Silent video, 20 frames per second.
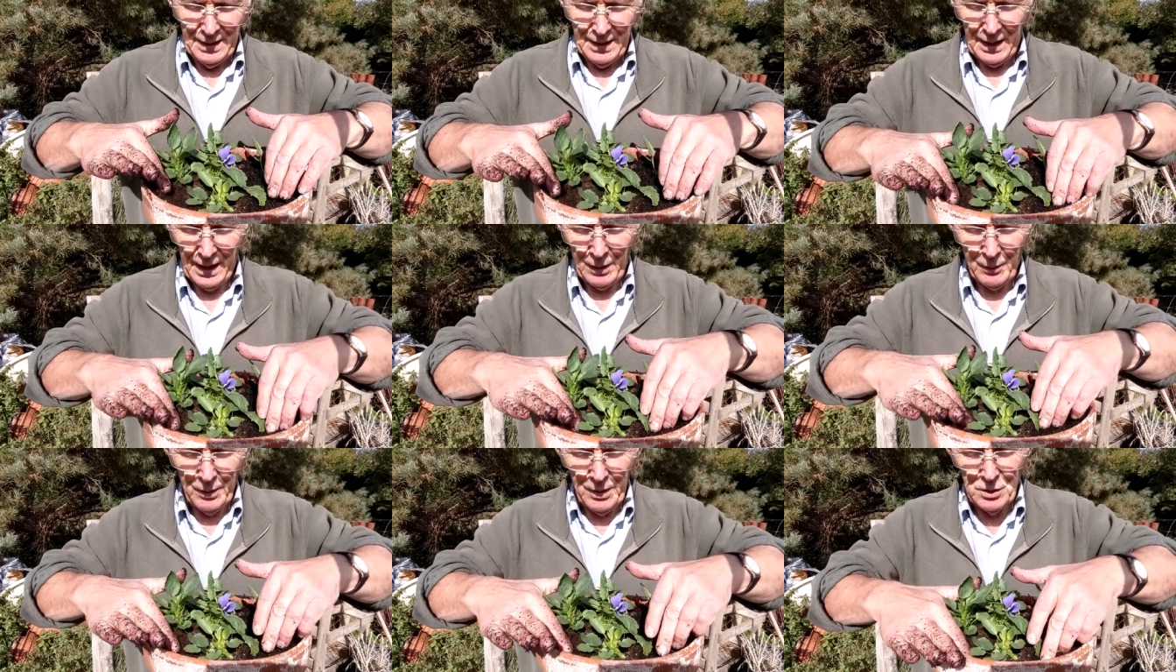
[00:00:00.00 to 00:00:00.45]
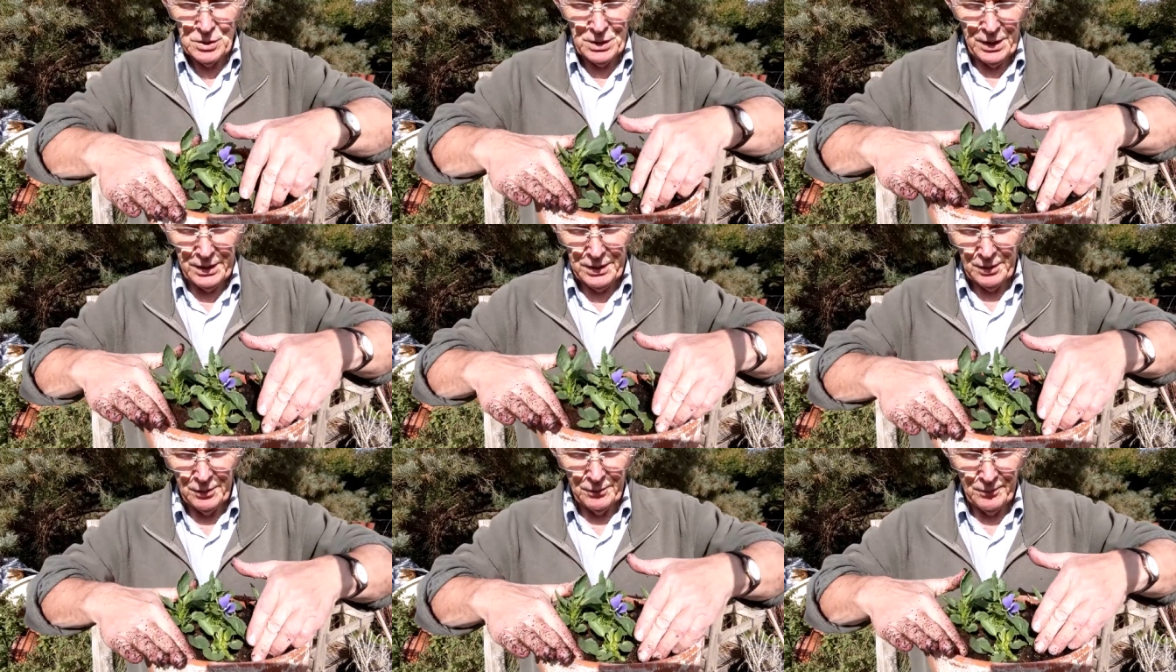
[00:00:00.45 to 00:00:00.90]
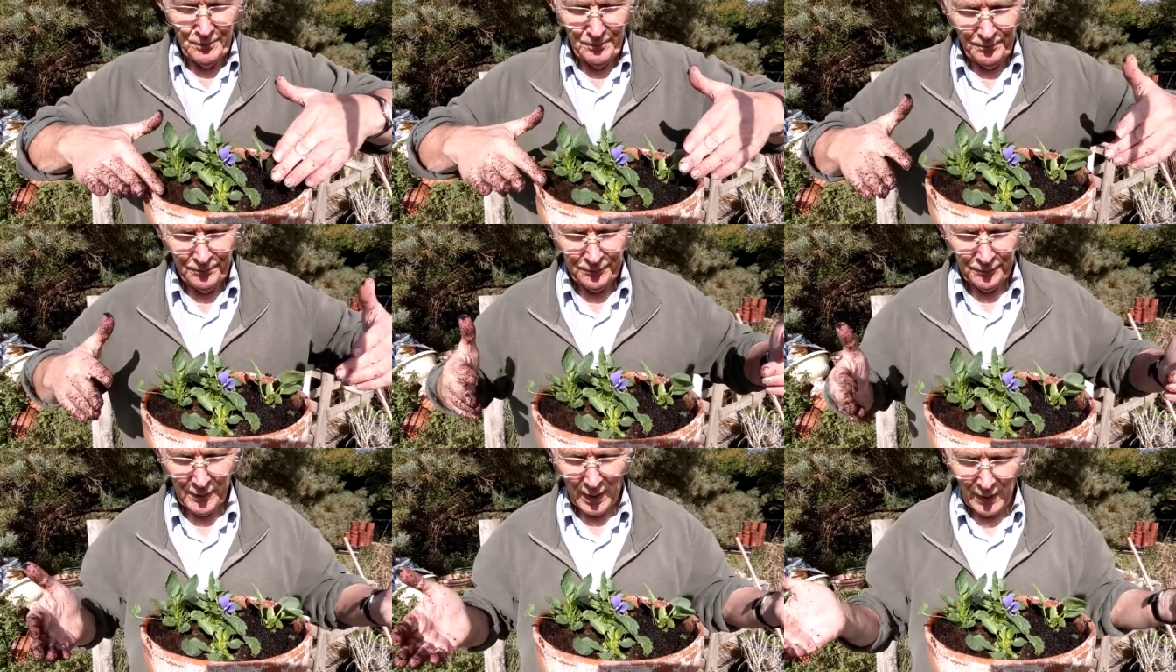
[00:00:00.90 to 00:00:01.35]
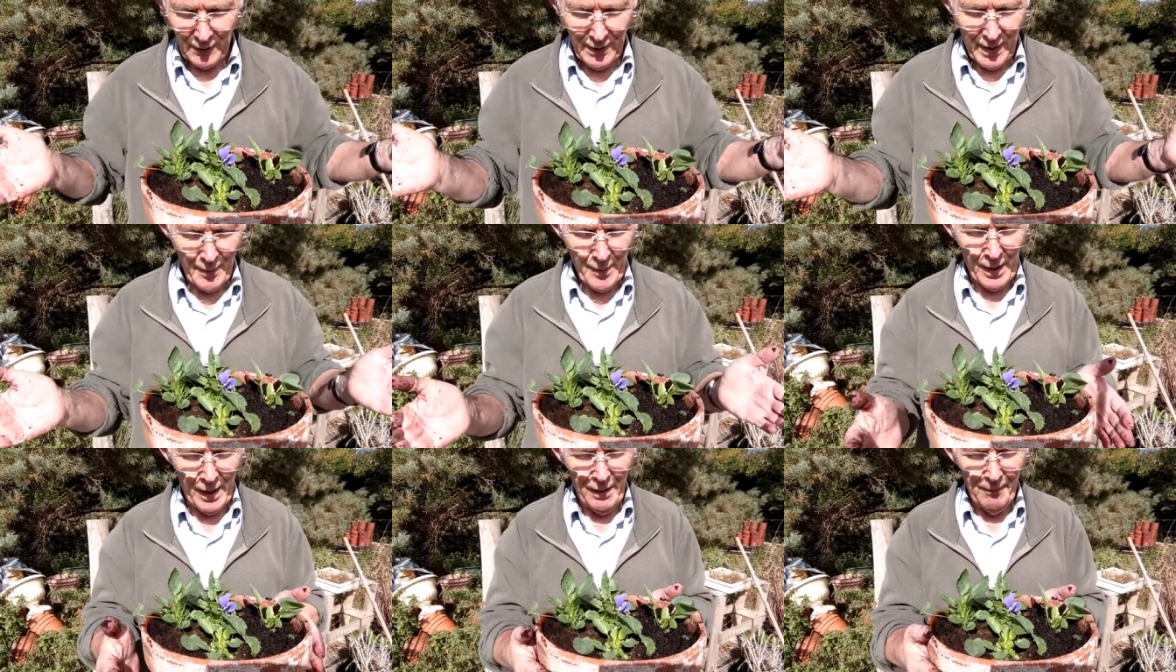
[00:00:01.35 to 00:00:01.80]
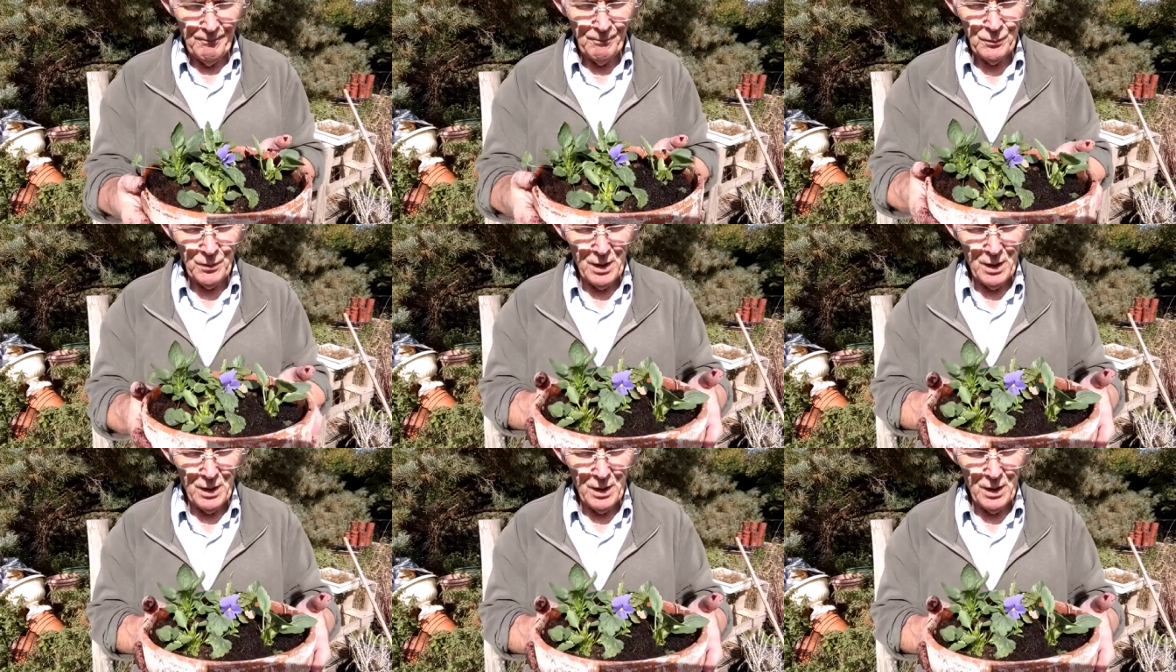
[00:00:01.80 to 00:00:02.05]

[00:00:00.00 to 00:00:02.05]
like we usually do. There we are.